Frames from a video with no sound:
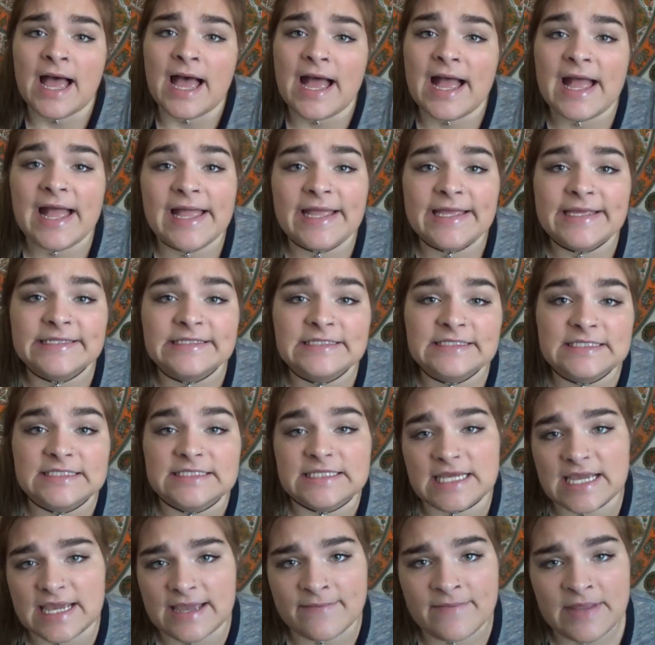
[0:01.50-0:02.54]
Hi, it's
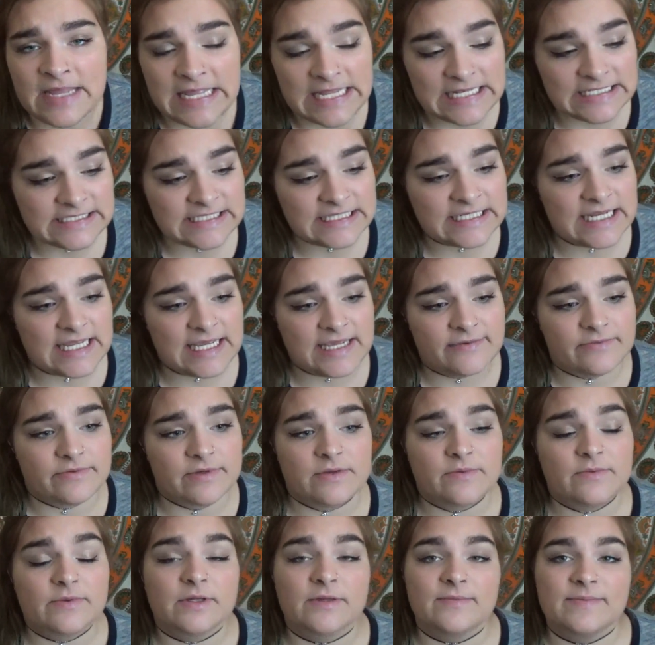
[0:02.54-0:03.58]
Sam, and today
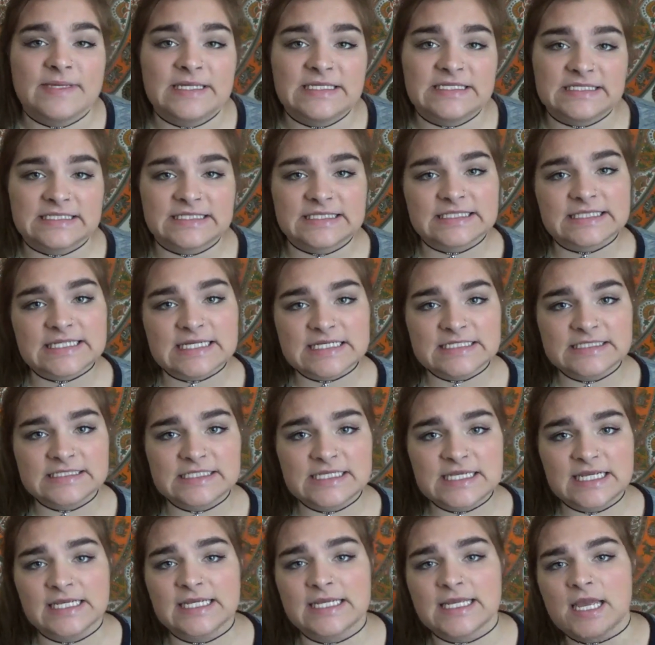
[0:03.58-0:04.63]
we will be
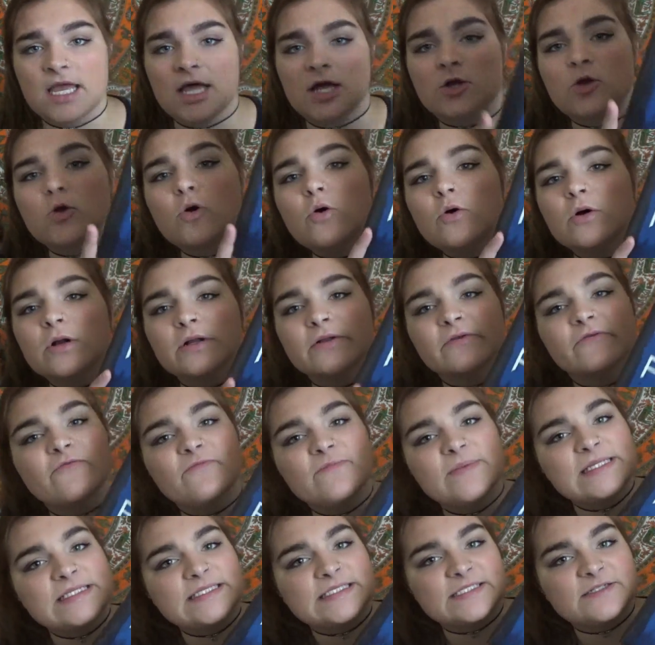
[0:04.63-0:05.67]
discussing A Court of
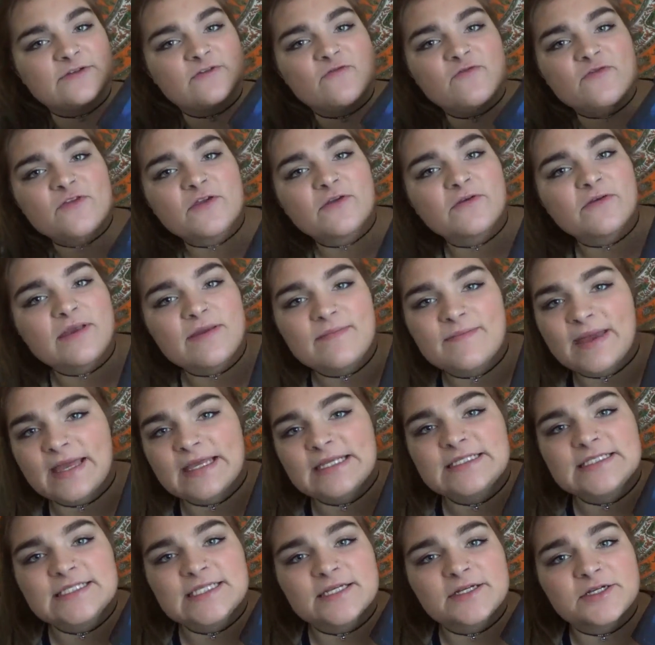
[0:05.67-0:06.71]
Mist and Fury by
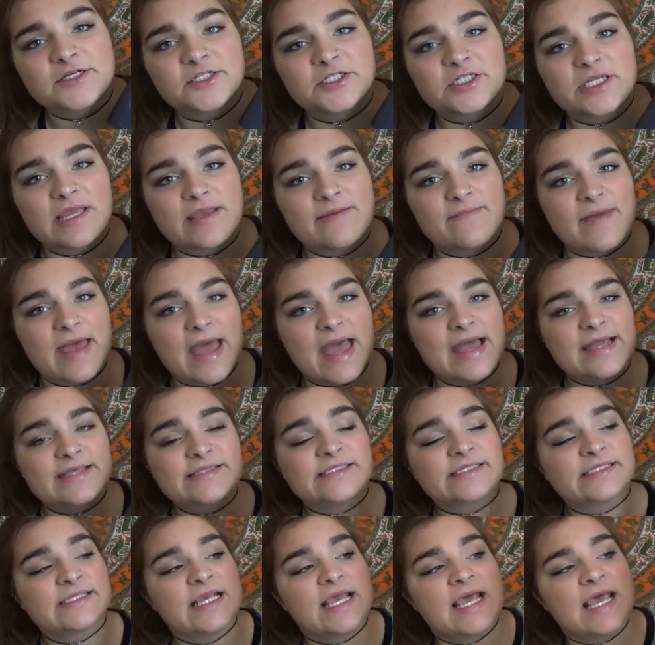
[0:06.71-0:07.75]
Sarah J.
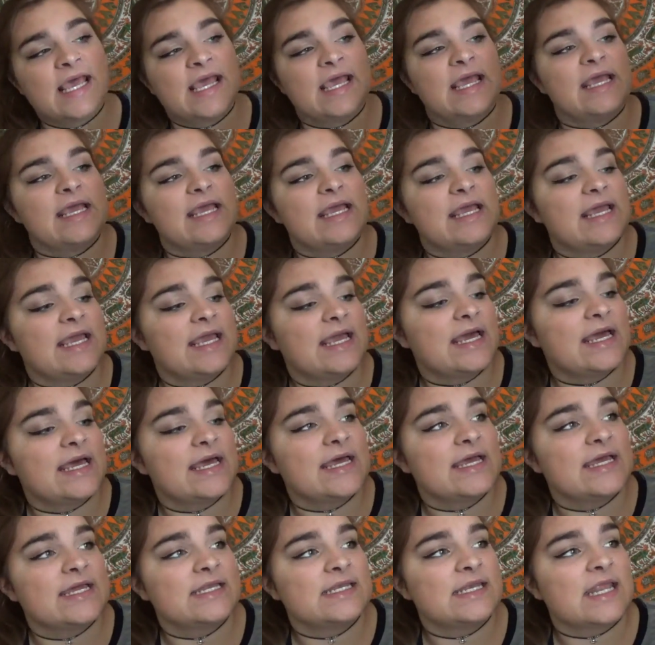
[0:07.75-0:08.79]
Maas.
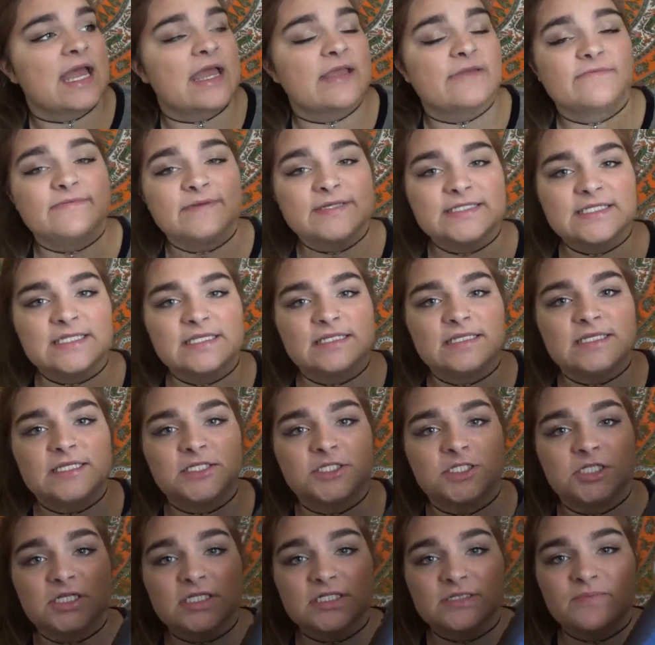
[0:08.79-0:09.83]
And I recently
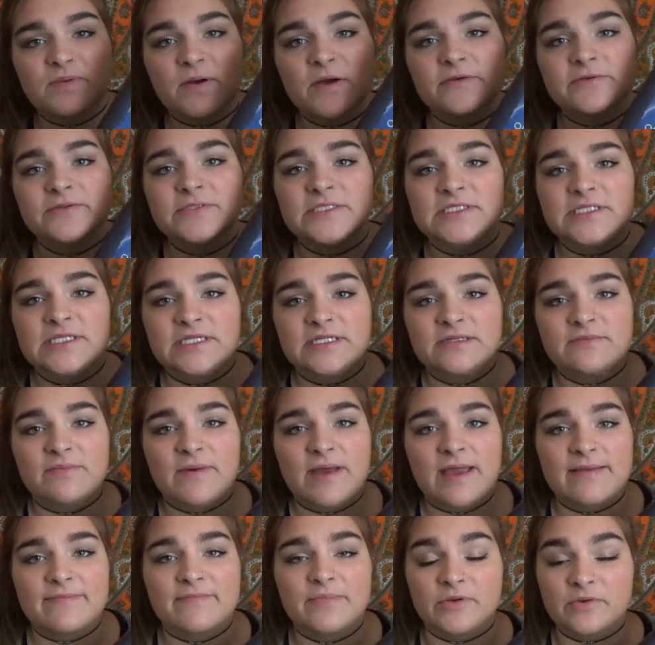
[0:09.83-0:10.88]
just posted
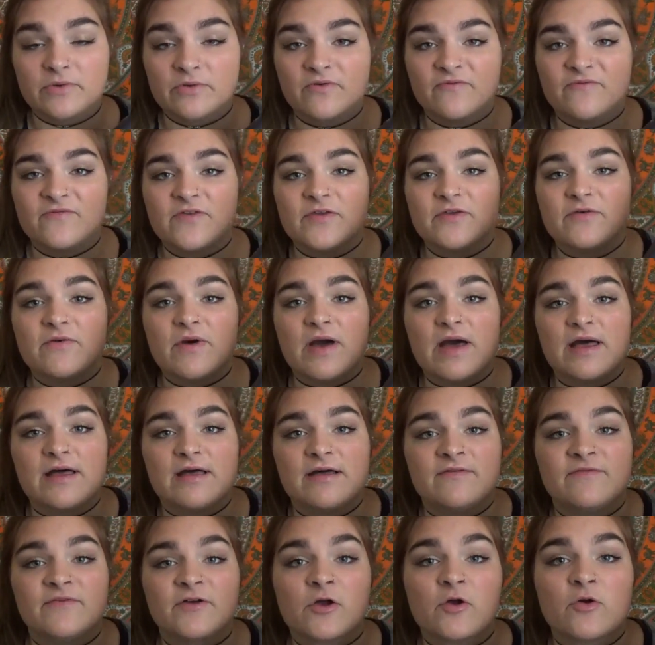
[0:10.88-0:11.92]
my book review
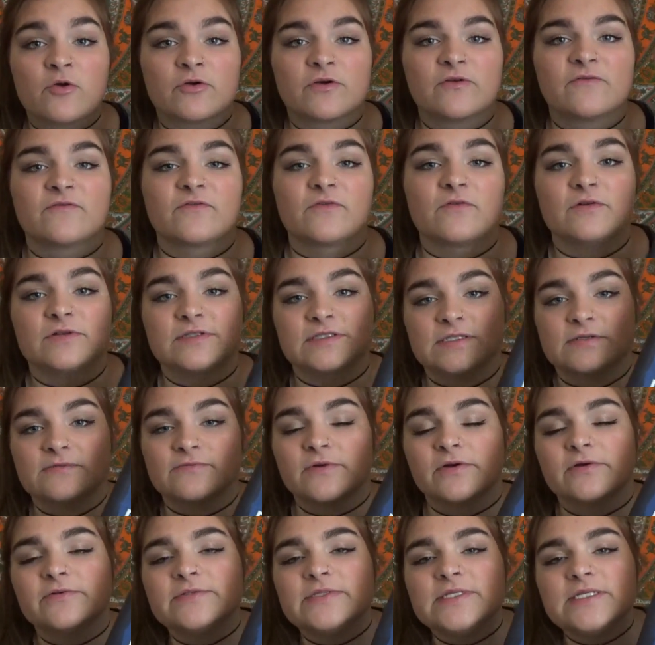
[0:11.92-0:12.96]
of A Court of Thorns and
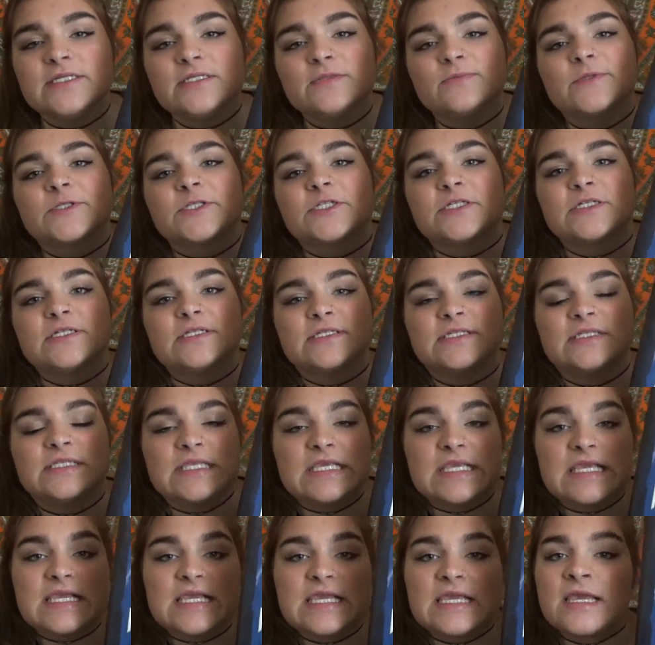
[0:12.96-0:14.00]
Roses, which is
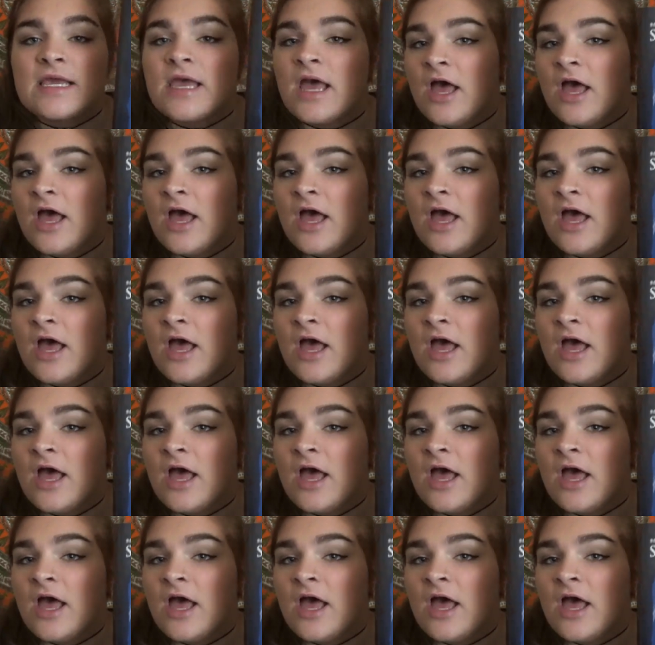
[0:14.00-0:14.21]
the